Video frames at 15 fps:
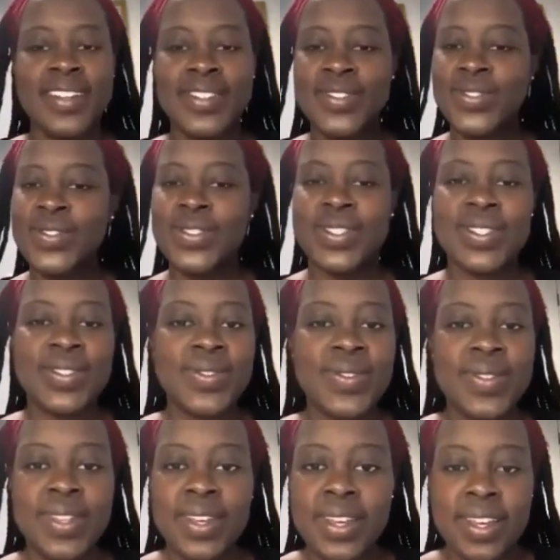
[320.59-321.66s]
to just do
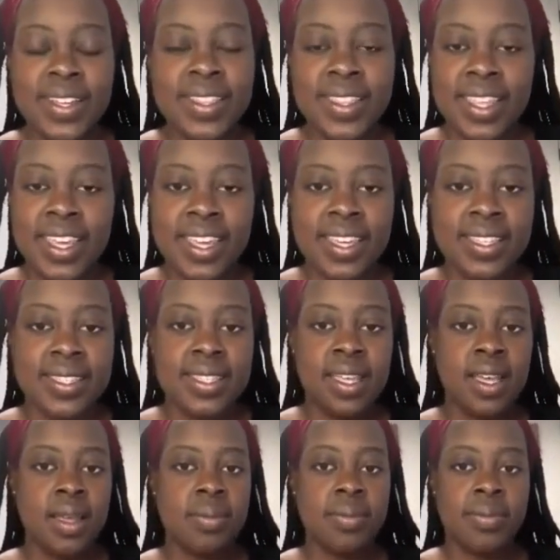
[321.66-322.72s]
the good things
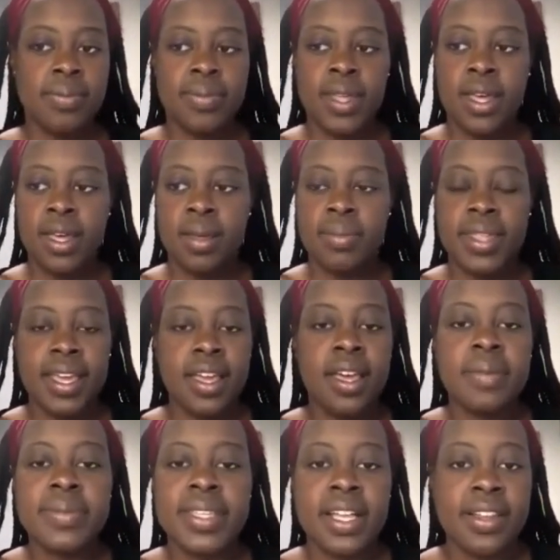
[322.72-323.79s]
um, um, that
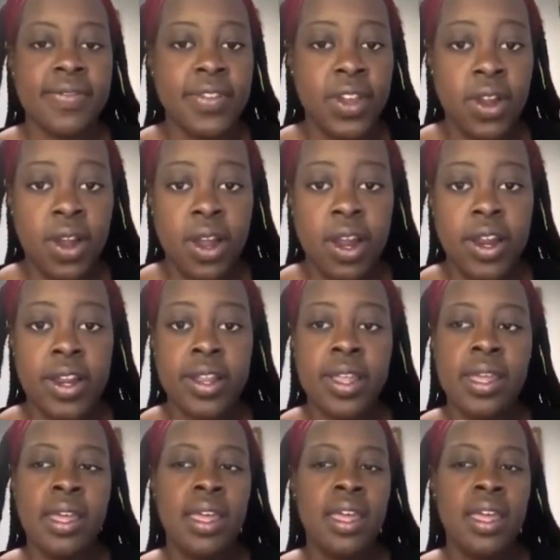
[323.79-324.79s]
comes out of your heart.